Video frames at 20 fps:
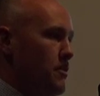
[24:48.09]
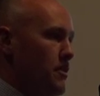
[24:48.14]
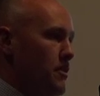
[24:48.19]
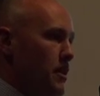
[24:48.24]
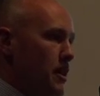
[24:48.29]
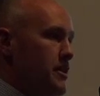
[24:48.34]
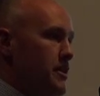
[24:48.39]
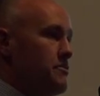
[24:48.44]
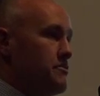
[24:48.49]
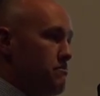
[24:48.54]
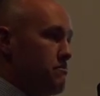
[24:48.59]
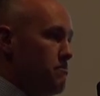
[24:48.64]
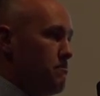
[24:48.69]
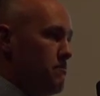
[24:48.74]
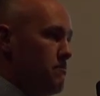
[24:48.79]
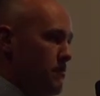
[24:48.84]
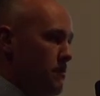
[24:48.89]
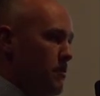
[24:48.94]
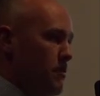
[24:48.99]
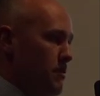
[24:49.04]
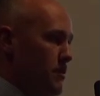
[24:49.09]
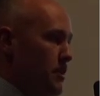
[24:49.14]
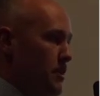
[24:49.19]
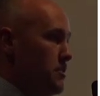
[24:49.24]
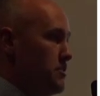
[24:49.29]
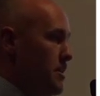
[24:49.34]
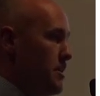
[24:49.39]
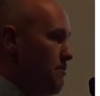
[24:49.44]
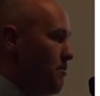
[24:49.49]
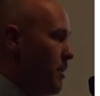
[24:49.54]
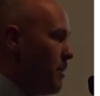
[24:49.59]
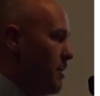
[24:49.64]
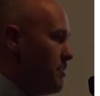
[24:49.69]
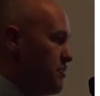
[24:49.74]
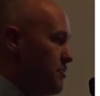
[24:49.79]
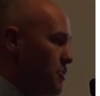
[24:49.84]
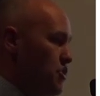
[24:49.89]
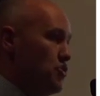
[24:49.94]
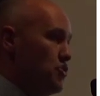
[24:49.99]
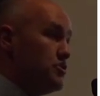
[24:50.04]
It's the exemplars
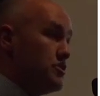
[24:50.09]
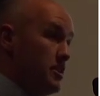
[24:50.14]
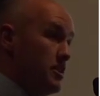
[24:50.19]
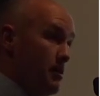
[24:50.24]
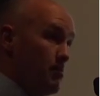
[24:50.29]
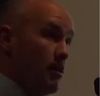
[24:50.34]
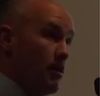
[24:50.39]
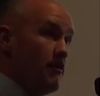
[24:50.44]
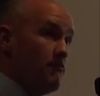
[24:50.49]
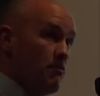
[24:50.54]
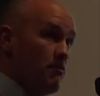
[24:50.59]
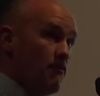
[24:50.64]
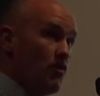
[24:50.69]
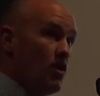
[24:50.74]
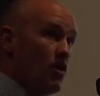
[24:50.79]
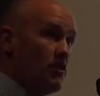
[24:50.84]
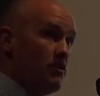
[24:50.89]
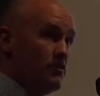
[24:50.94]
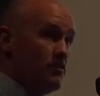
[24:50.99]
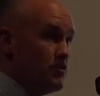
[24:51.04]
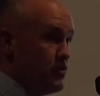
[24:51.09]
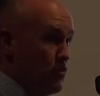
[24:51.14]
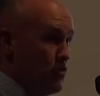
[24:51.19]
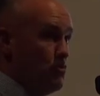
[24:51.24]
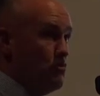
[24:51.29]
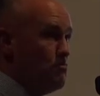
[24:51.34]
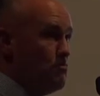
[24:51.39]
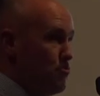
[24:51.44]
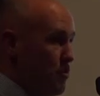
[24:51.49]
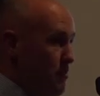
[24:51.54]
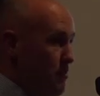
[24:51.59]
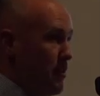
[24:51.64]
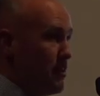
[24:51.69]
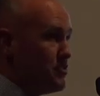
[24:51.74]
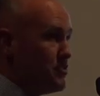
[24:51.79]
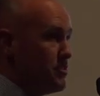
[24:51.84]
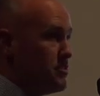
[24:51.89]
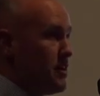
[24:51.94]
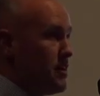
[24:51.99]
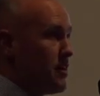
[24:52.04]
that QCAA have provided us do pretty much
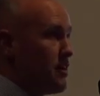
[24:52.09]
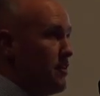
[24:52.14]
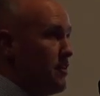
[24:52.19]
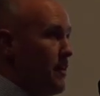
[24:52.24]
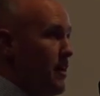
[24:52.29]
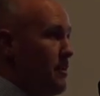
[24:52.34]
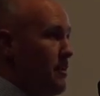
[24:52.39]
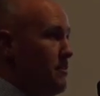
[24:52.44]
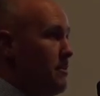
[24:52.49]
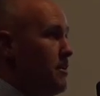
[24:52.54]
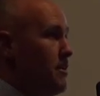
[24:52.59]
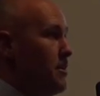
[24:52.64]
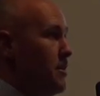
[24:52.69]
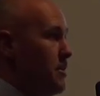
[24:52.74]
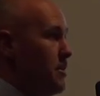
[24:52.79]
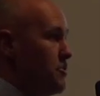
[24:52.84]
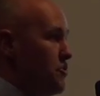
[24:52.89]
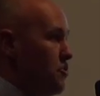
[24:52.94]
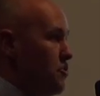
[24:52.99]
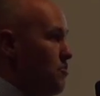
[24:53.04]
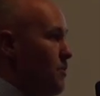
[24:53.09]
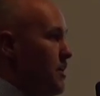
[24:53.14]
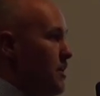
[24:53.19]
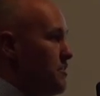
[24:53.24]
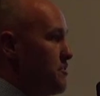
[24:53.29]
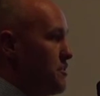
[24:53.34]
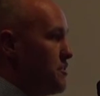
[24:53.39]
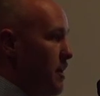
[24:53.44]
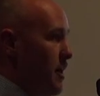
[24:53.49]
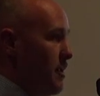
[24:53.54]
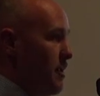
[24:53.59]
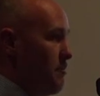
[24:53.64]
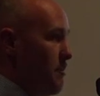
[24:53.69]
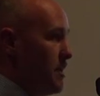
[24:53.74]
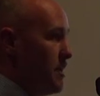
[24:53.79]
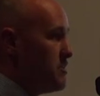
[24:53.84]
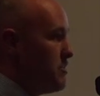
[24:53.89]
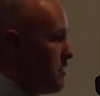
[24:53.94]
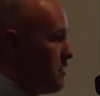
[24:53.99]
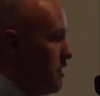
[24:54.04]
exactly that. It's a good way to start. It
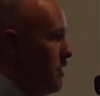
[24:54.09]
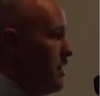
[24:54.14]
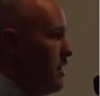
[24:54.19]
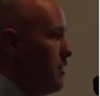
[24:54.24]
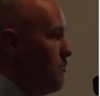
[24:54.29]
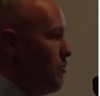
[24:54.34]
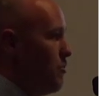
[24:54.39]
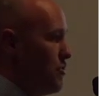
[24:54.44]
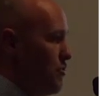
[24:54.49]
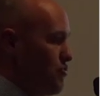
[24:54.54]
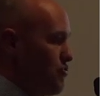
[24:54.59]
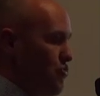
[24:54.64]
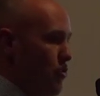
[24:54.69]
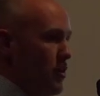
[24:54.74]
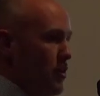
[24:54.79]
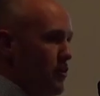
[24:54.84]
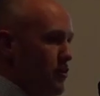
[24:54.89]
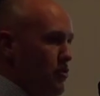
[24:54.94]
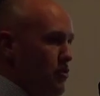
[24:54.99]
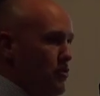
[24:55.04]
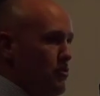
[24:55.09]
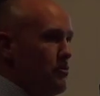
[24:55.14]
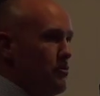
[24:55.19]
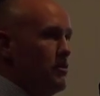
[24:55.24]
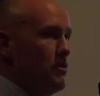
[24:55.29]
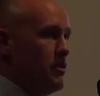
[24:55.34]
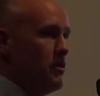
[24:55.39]
makes it clear what you're trying to do.